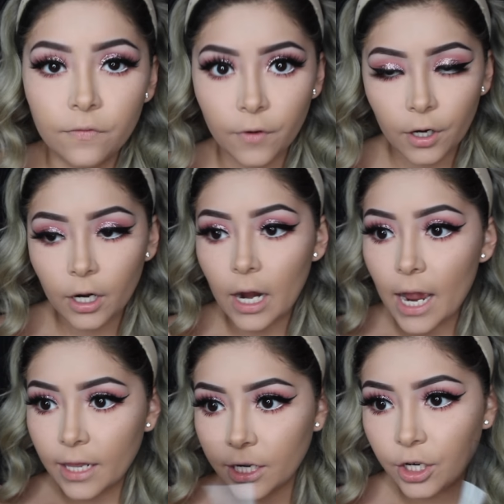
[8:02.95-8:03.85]
For
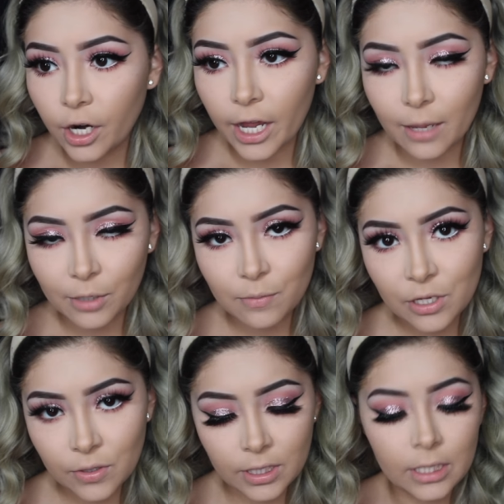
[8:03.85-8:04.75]
eyeliner, I am going to
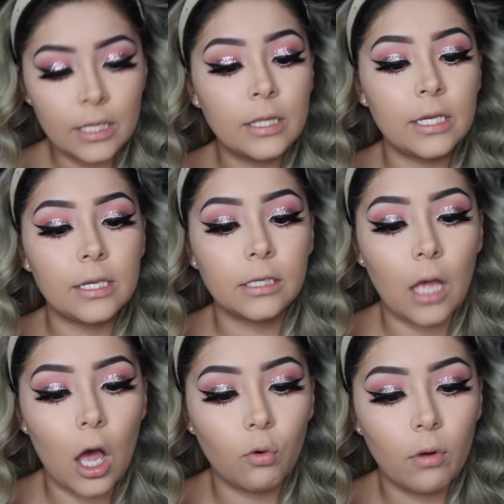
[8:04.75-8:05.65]
be using this
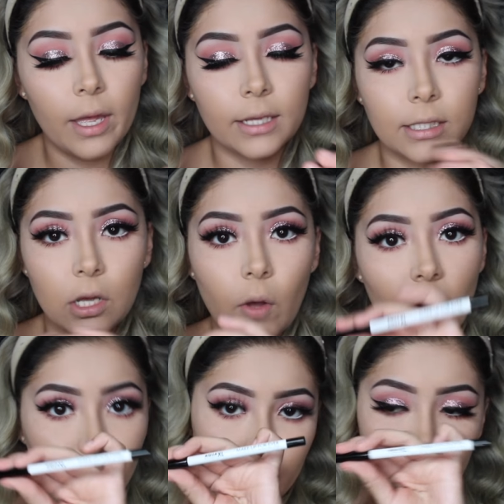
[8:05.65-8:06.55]
Aqua X L
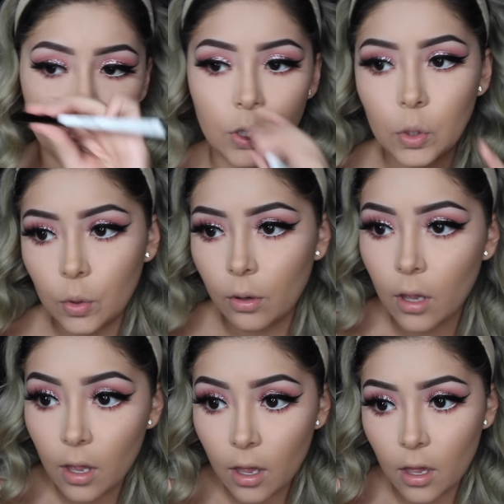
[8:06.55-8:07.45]
Eye Pencil
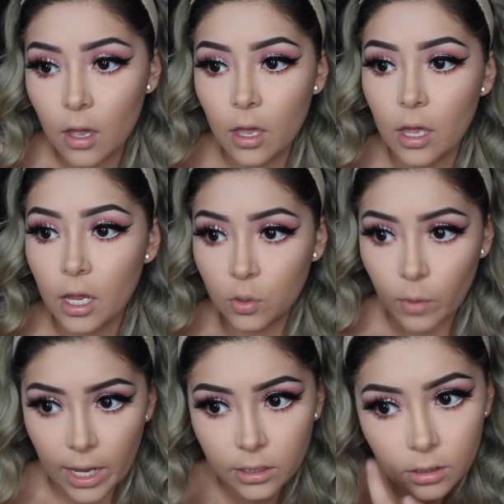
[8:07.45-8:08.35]
in
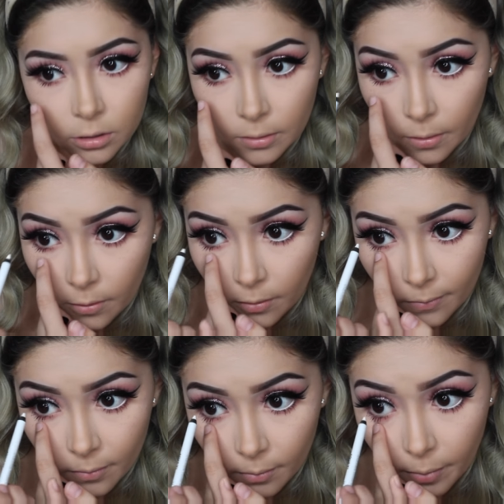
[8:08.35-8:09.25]
white
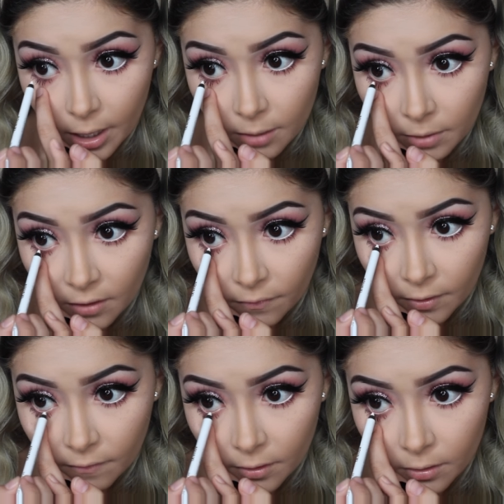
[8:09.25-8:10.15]
by Makeup
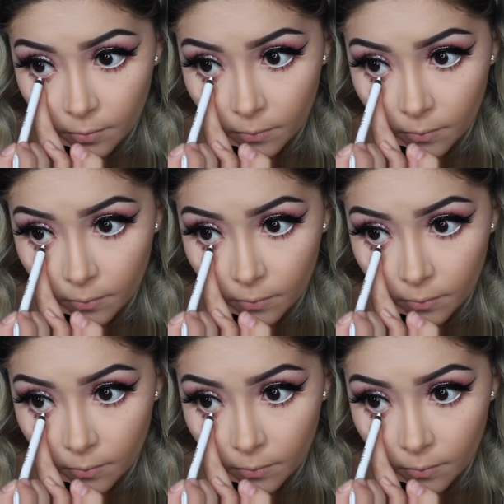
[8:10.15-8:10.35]
Forever.